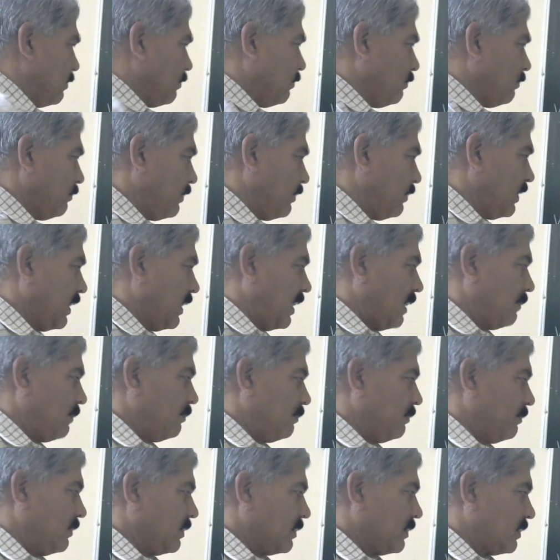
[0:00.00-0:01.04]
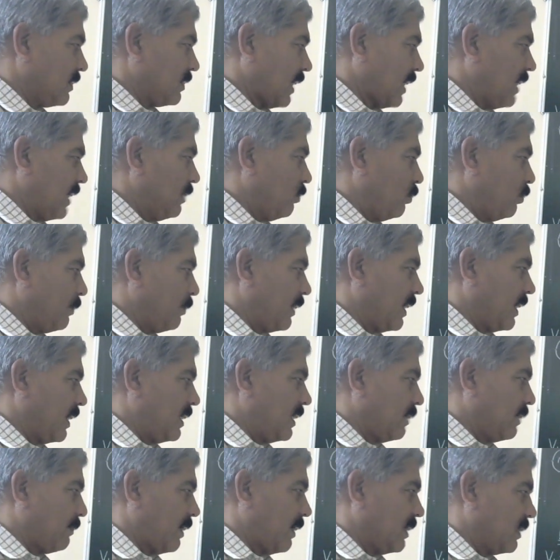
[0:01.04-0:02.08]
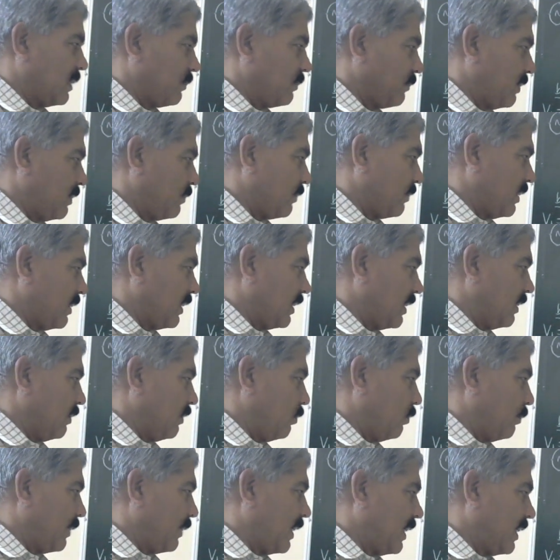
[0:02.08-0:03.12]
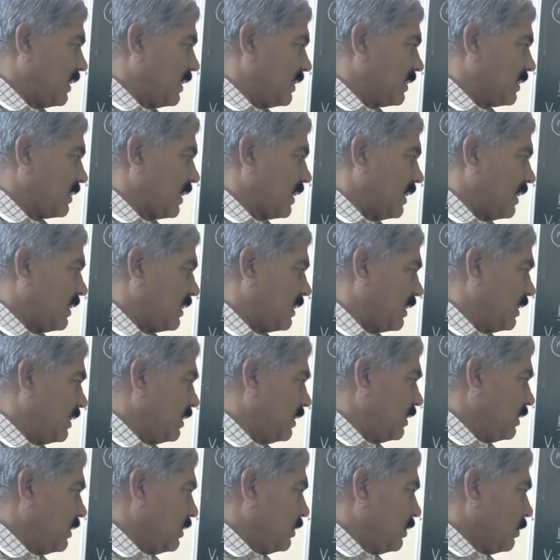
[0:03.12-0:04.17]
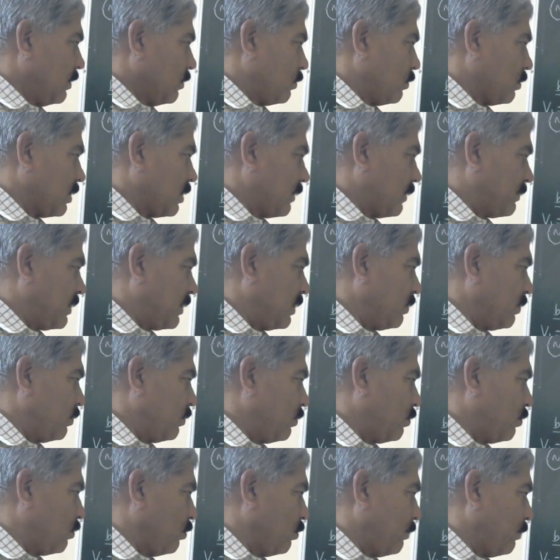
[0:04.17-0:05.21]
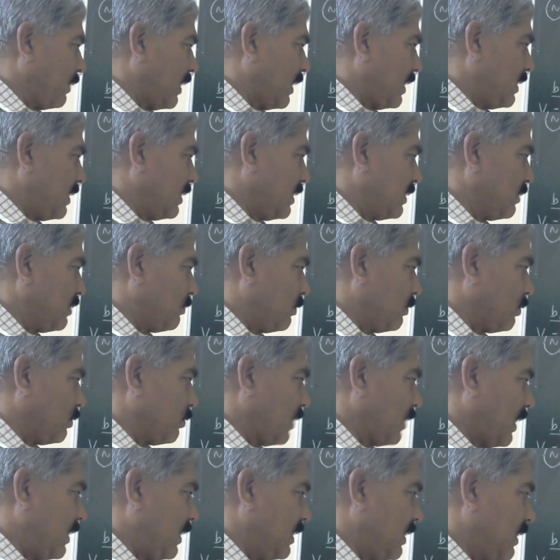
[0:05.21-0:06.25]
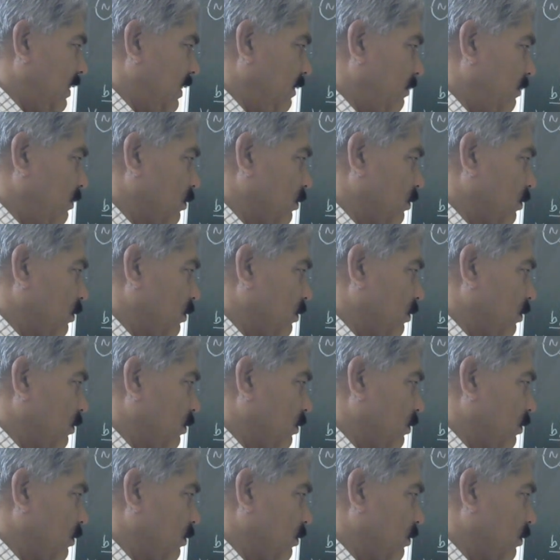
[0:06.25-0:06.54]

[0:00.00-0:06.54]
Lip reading: Vm sin omega t minus 120. Omega t is 90. So substitute omega t is equal to 90.